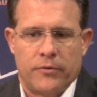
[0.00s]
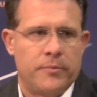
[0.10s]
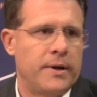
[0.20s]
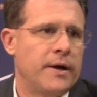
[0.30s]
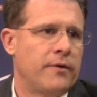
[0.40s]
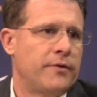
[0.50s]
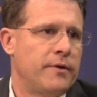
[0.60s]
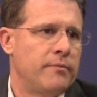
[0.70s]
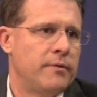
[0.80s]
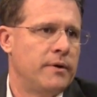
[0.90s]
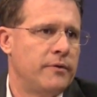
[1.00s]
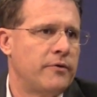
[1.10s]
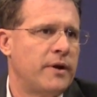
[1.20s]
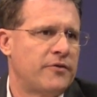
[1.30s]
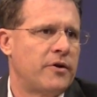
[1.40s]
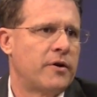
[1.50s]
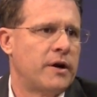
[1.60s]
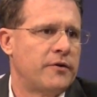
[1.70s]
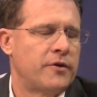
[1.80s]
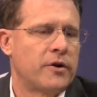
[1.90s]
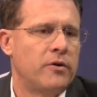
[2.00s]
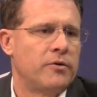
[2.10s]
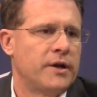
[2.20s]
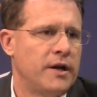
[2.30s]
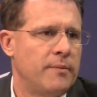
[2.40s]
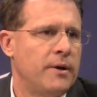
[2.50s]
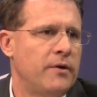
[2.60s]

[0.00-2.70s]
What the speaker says: to be healthy. And so that's our goal, to get him